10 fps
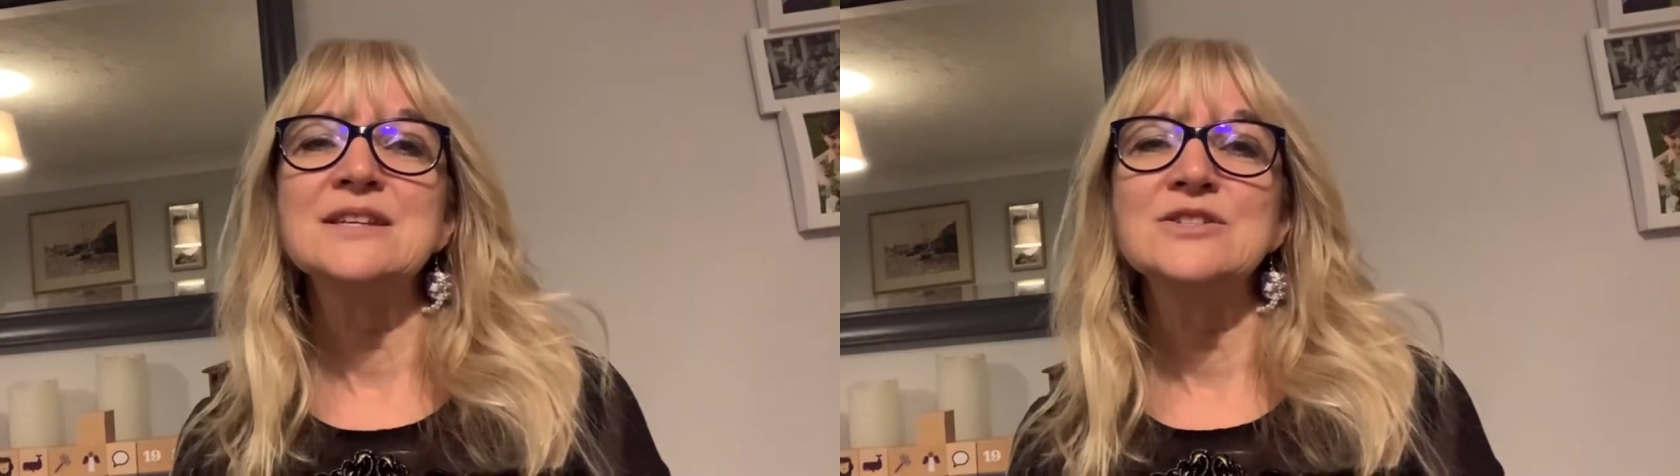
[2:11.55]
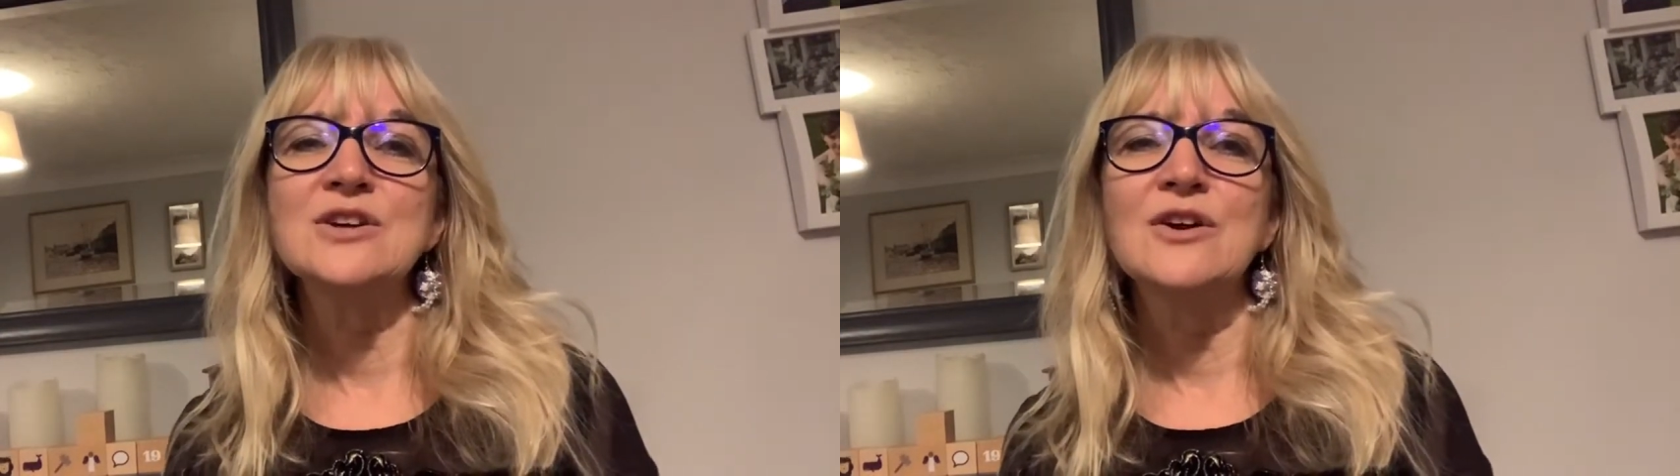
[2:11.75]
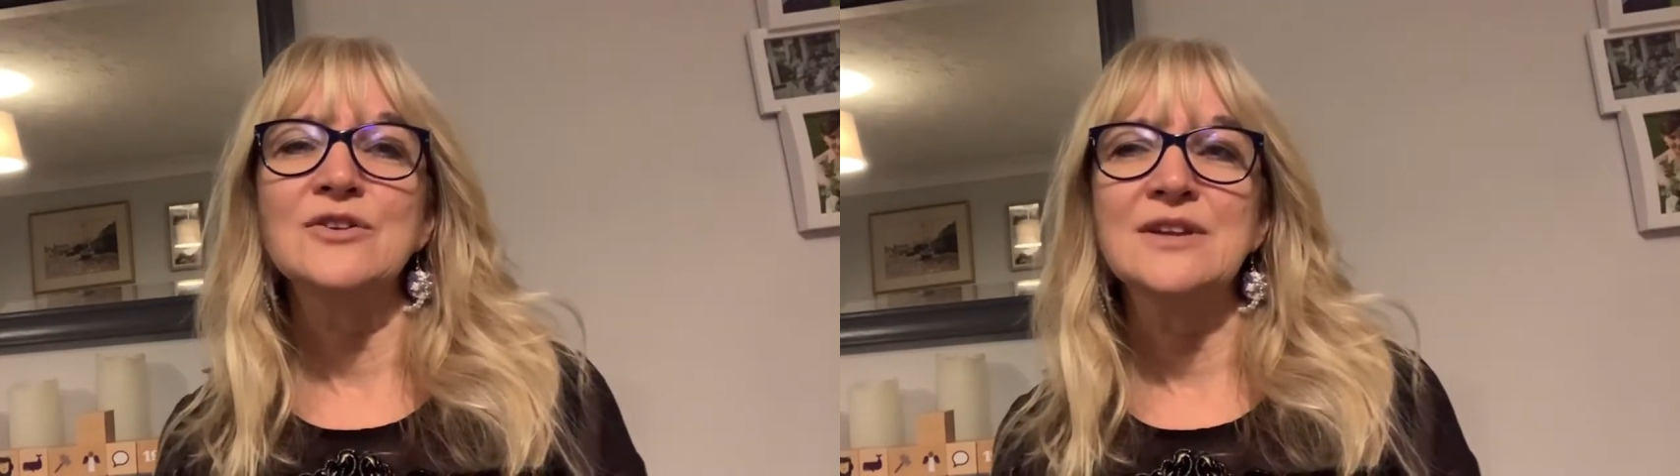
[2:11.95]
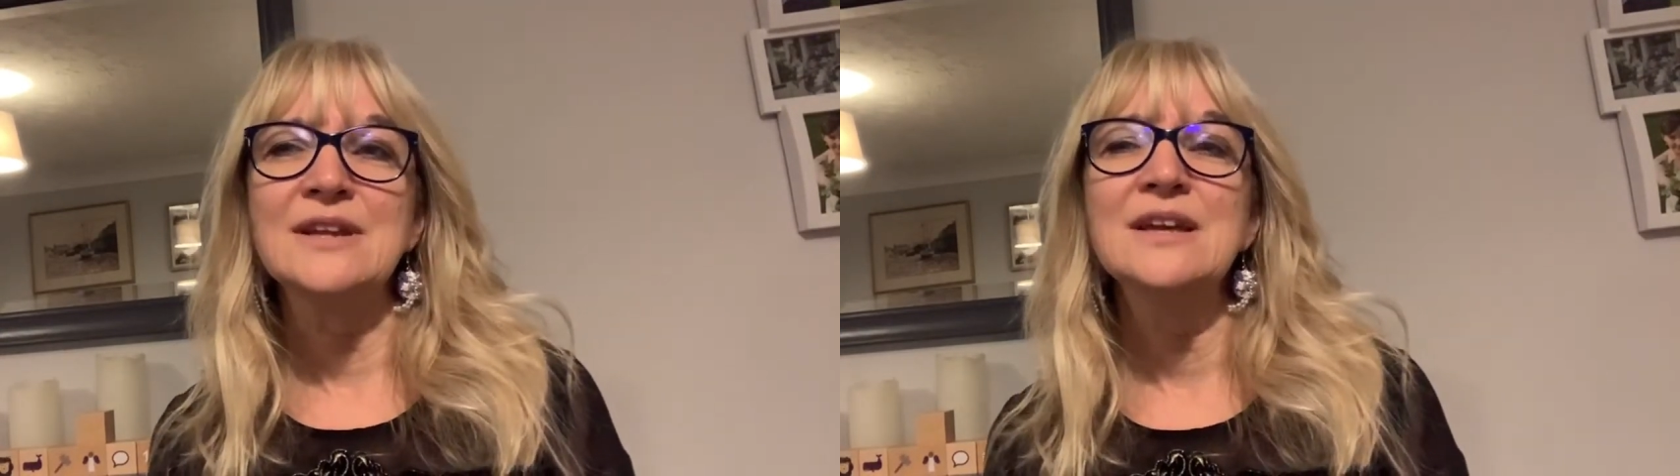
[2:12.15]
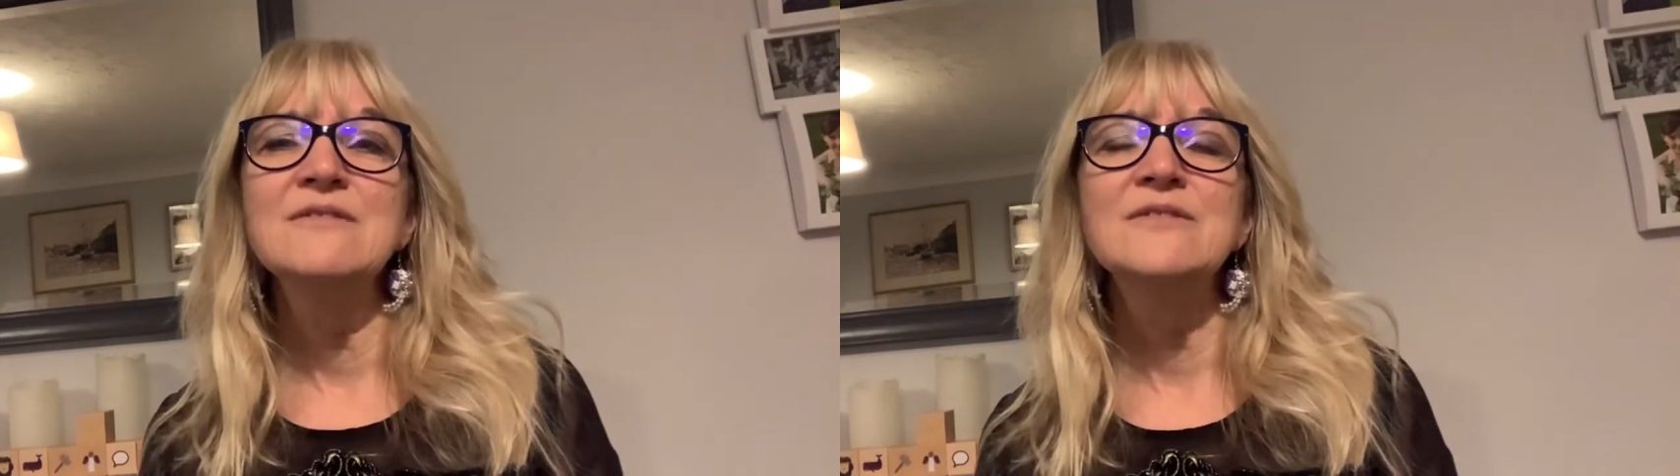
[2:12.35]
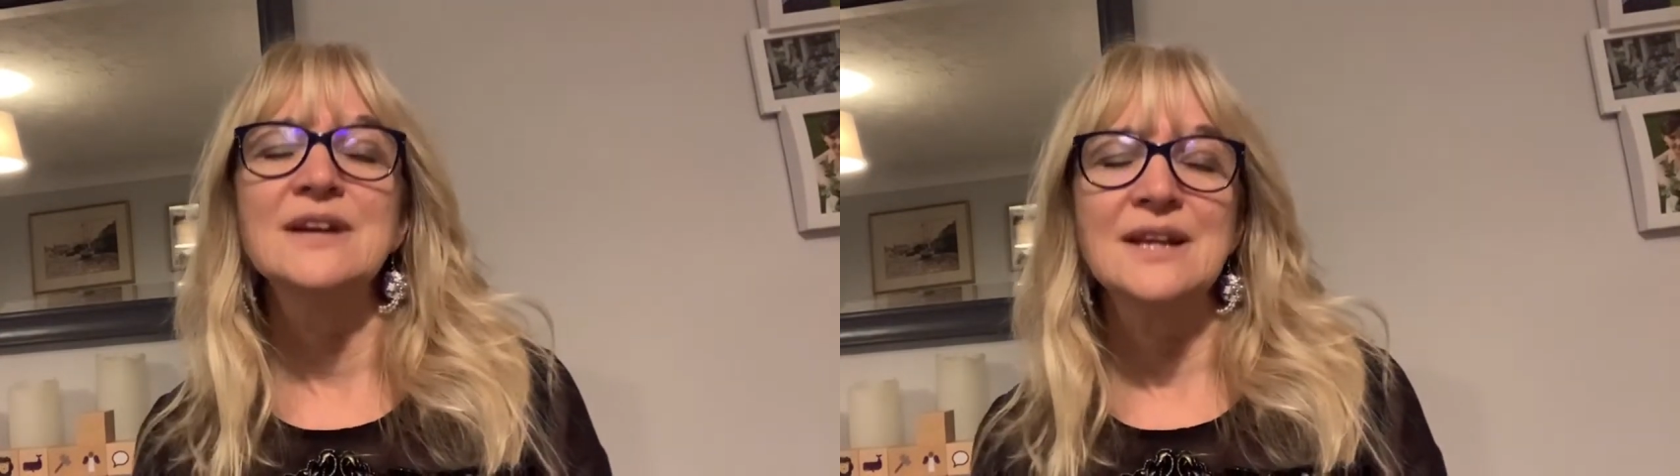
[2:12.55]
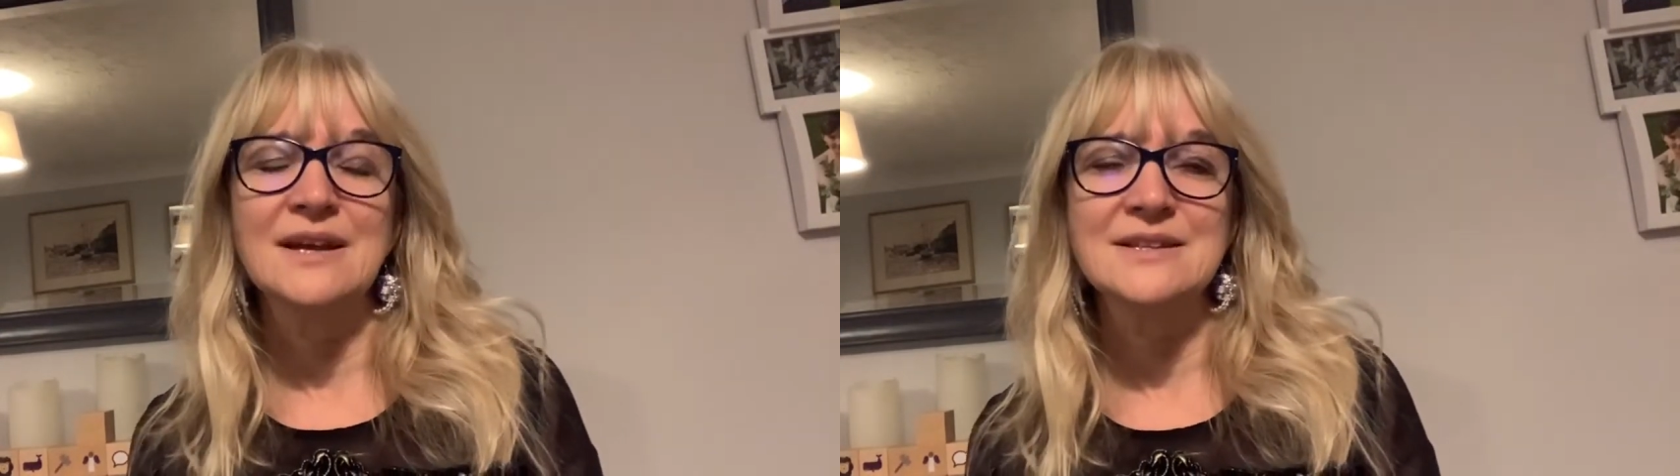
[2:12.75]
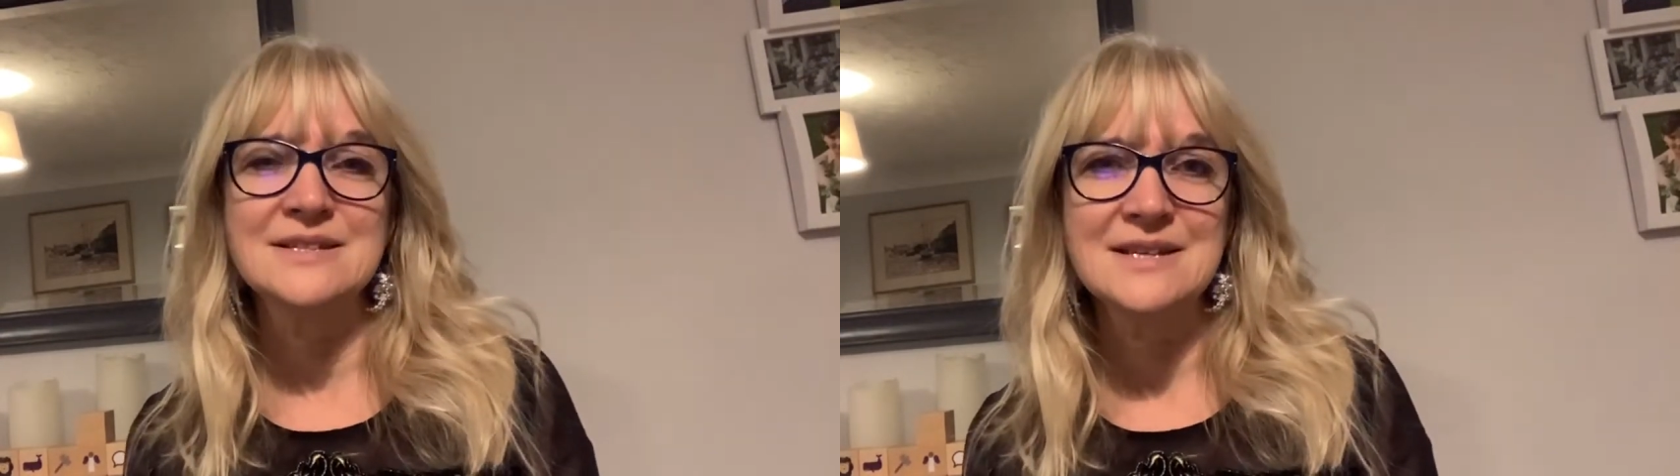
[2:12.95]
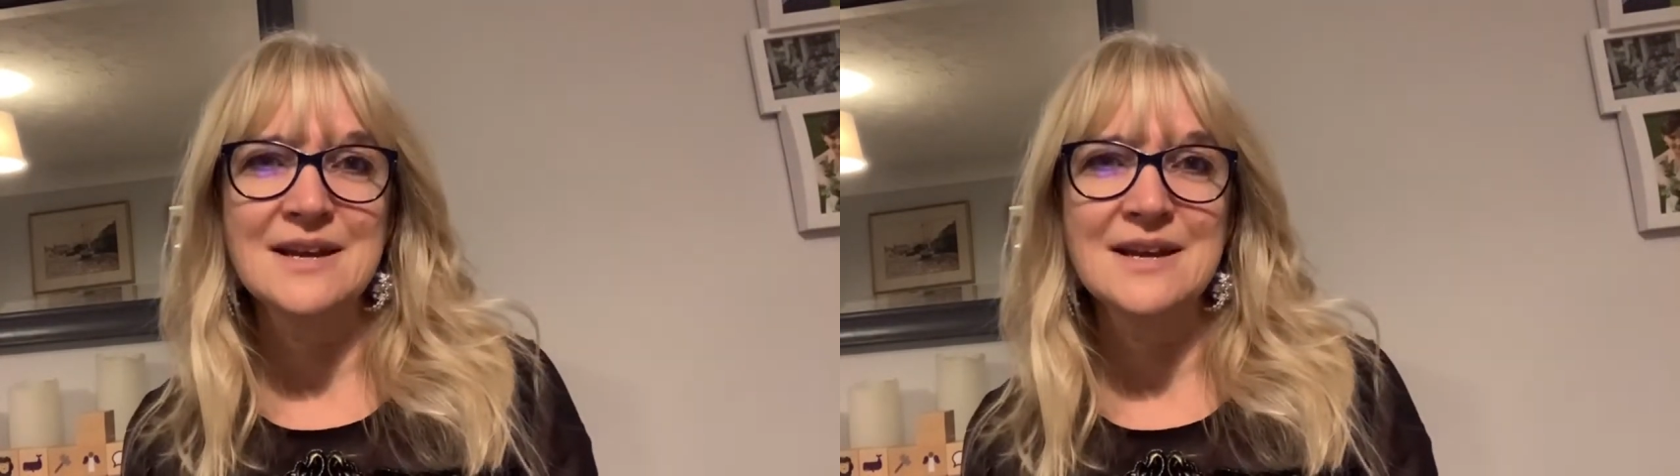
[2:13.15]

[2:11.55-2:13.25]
to God, and he realised